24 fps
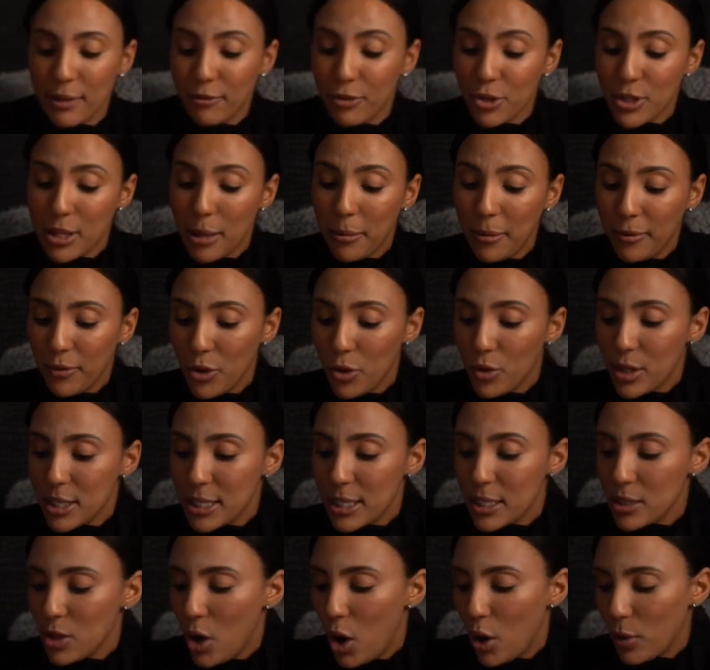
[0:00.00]
For some of you, this
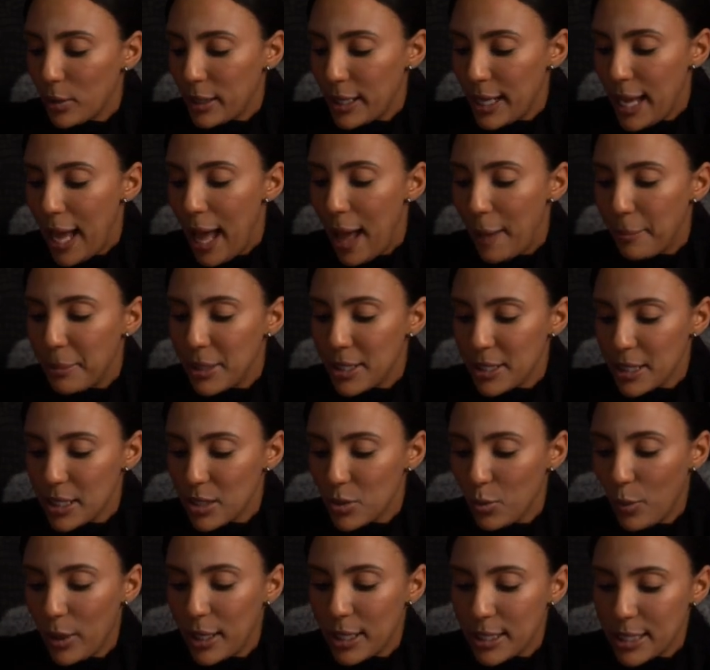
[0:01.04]
has already happened is
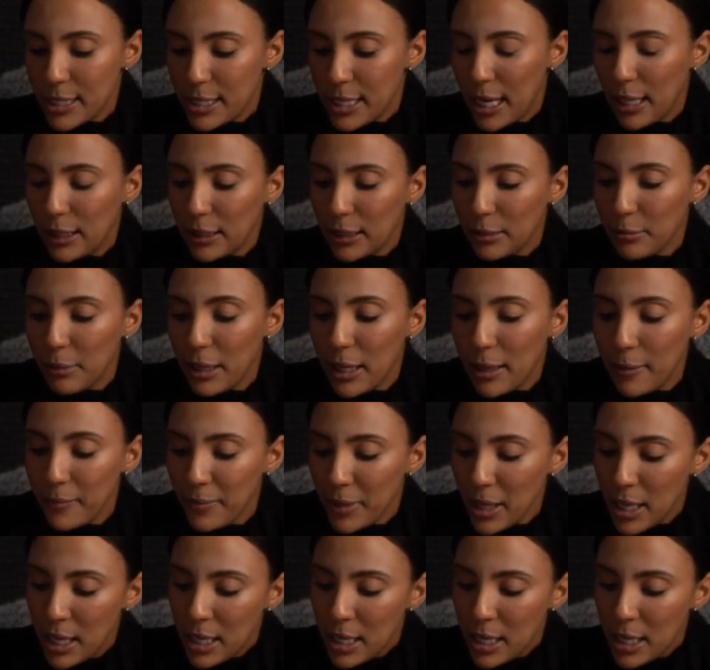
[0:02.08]
what it's telling me.